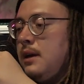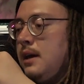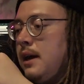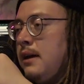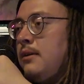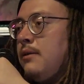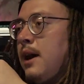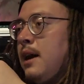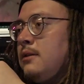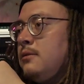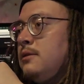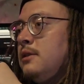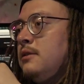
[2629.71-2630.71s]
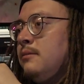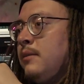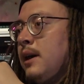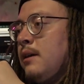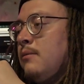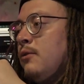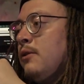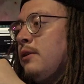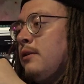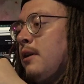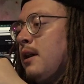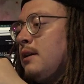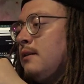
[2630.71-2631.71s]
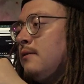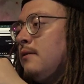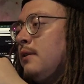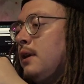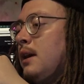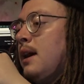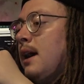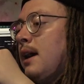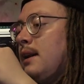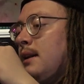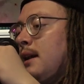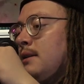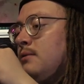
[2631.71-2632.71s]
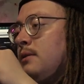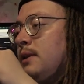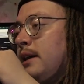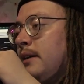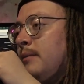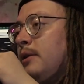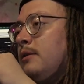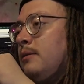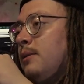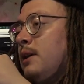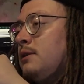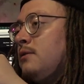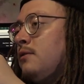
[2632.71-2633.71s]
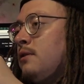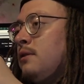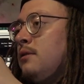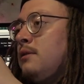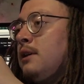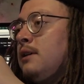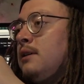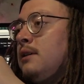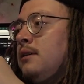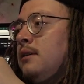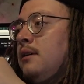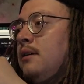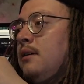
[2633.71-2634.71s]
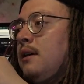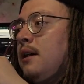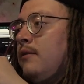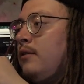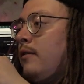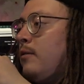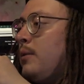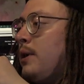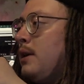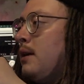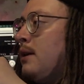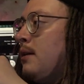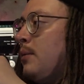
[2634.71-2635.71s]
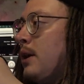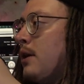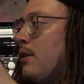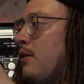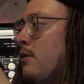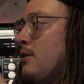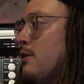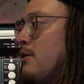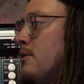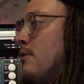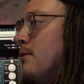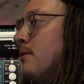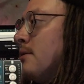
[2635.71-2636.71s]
interact with you, make it more interactive. Yeah. And that's when they come out the best, for real. Like, have you ever been to any bigger concerts?